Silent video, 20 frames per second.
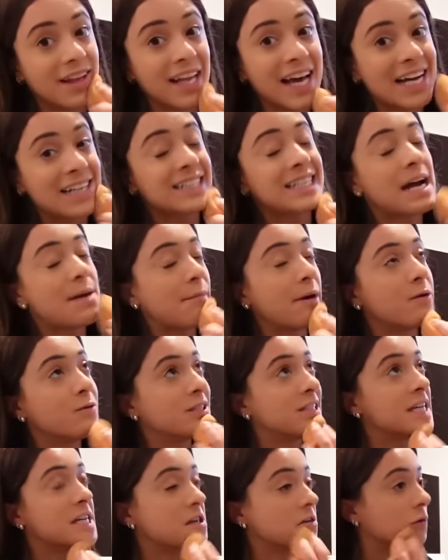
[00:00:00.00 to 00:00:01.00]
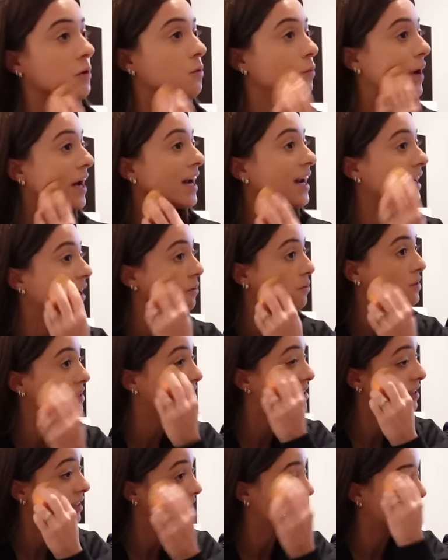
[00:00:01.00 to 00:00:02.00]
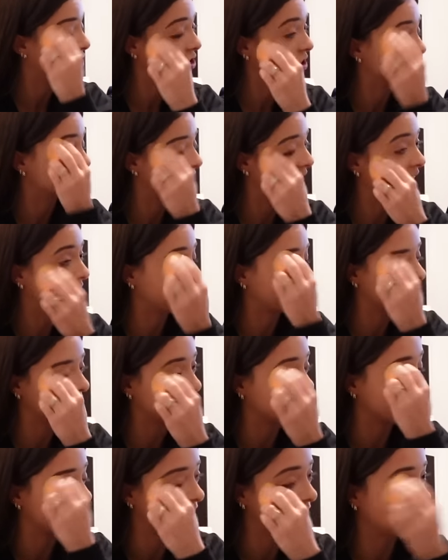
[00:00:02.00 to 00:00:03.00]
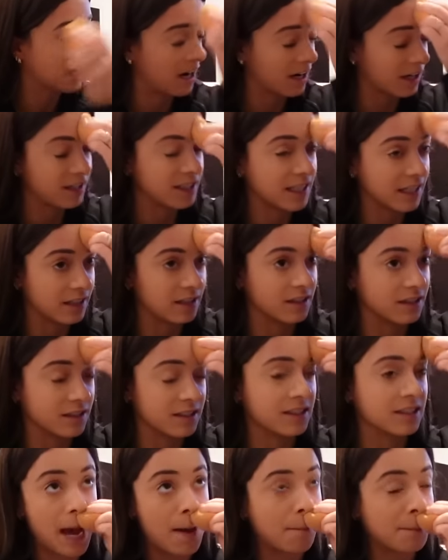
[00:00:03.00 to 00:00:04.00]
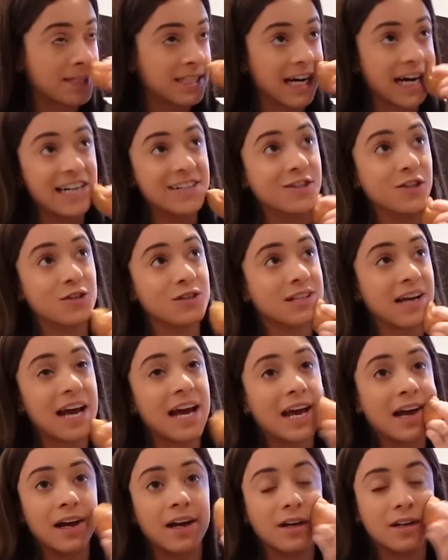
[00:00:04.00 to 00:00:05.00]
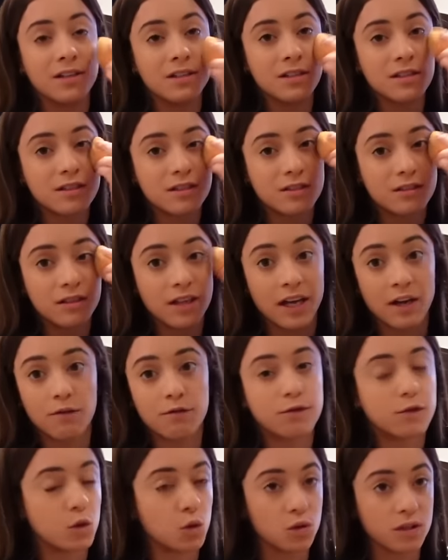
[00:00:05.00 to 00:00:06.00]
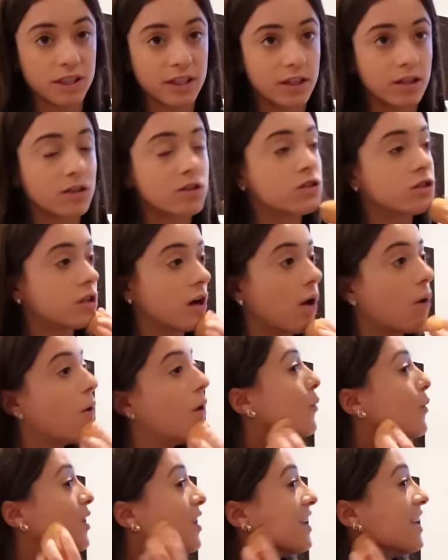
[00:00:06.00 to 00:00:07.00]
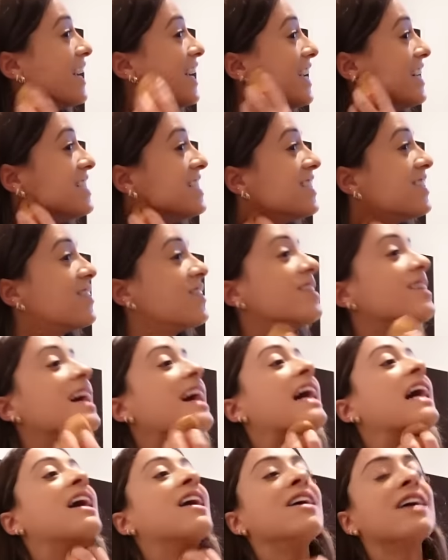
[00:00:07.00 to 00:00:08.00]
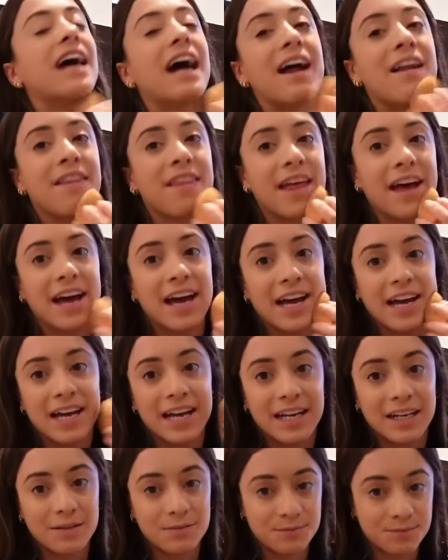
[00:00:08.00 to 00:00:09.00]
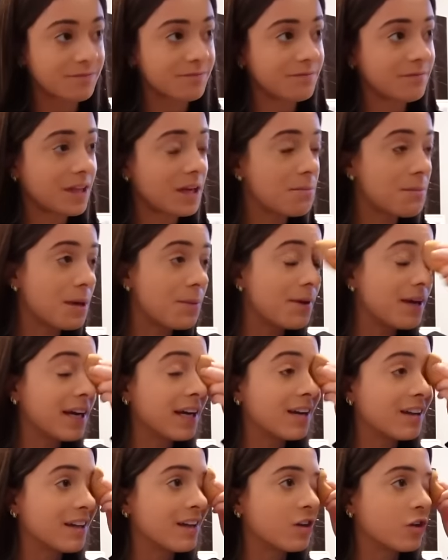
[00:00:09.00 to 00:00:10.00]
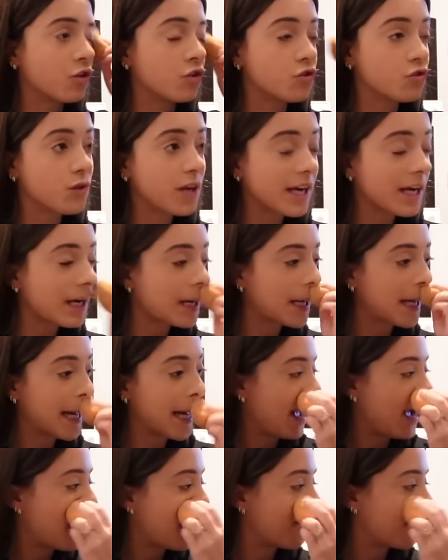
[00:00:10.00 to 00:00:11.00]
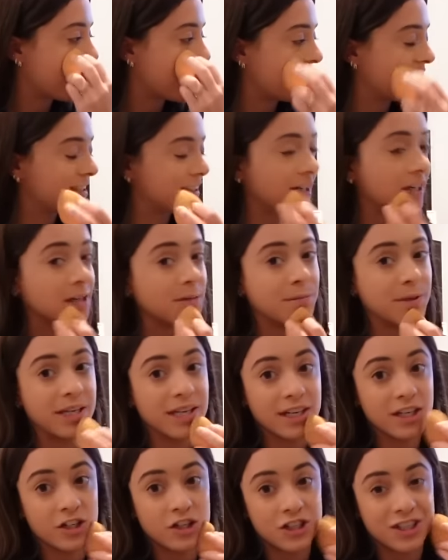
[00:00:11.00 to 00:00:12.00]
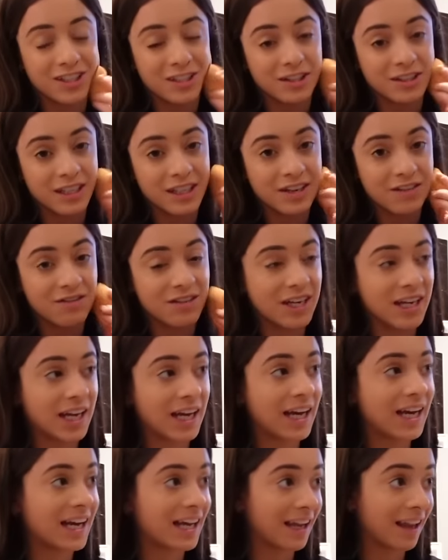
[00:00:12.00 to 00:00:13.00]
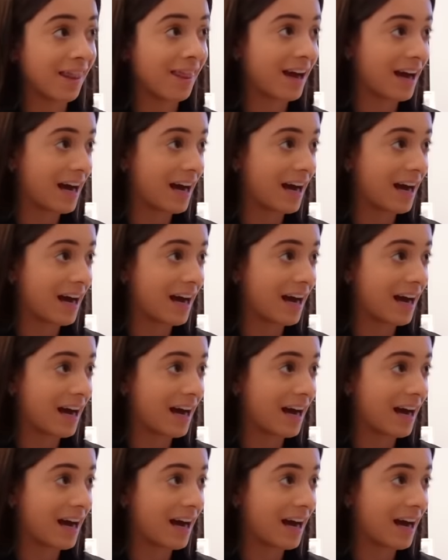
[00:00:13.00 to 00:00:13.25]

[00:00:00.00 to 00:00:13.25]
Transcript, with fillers: last time I was here, we went and it was delicious. They have really nice cocktails and appetizers and like full dinners. So we're gonna eat dinner there and then maybe get a little drink and then it's gonna be a chill evening in the